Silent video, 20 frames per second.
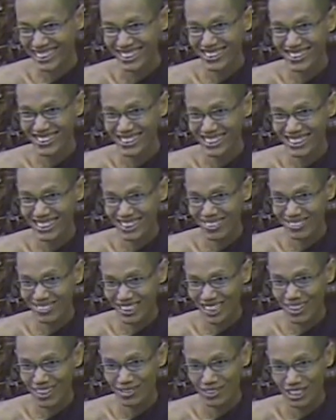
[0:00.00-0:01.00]
so
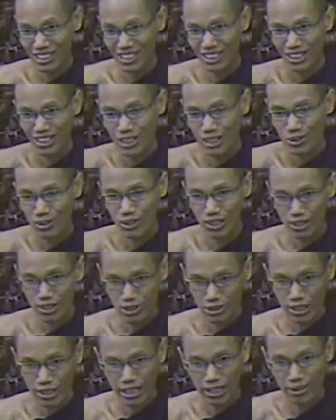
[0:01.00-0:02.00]
sometimes uh, want
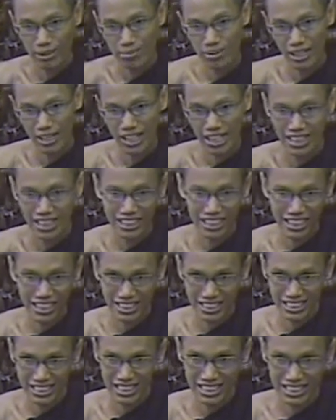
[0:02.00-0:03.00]
to help
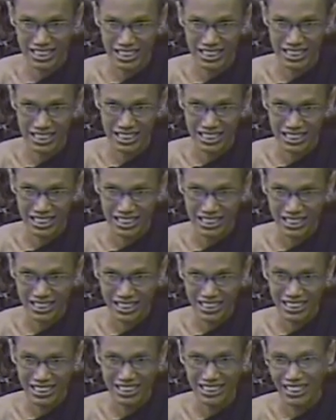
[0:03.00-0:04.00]
others,
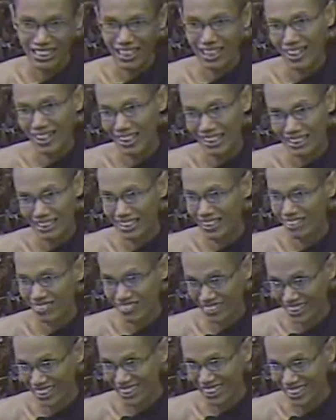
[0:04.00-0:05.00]
later
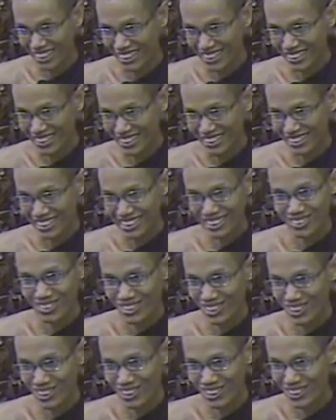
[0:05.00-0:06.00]
suffer.
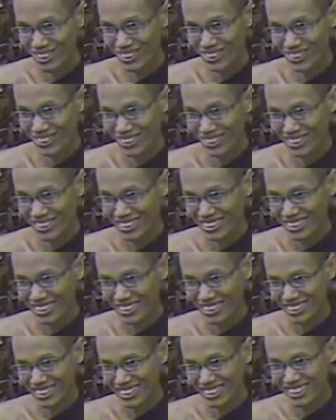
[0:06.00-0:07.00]
If so,
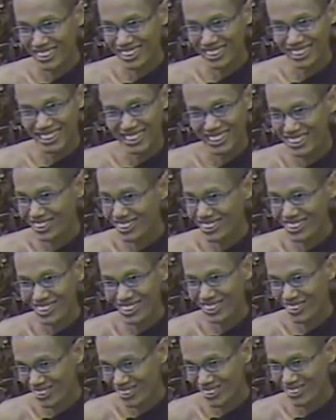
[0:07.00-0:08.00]
uh, that is
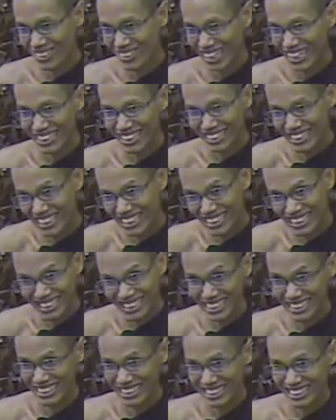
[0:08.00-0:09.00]
no karuna,
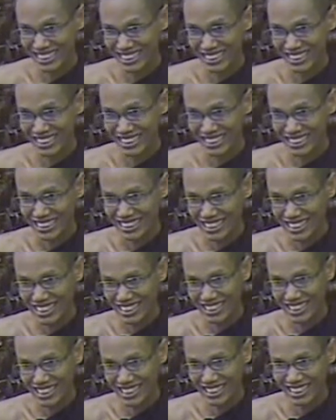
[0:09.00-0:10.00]
changing,
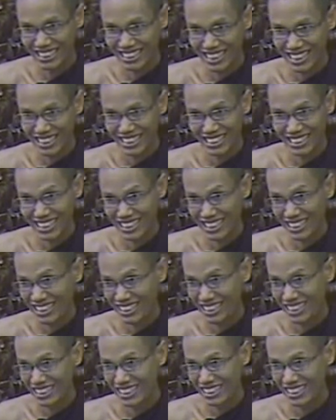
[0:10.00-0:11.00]
changing as
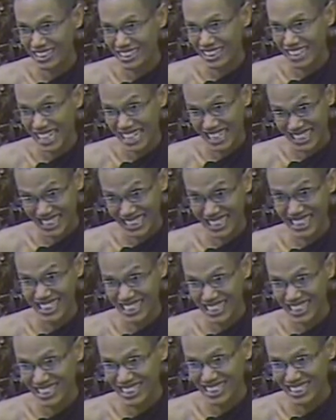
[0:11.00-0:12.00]
a anger.